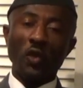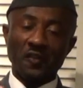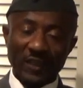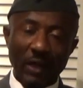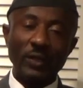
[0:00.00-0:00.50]

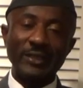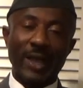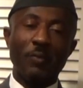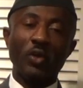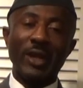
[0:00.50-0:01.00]
all
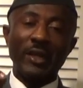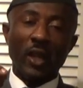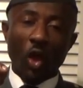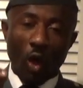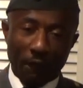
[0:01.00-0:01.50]
Southern
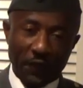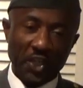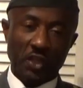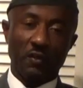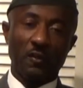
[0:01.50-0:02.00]
Cameroonian
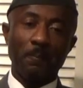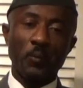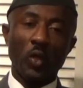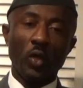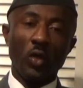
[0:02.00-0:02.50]

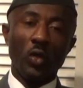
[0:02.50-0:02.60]
officials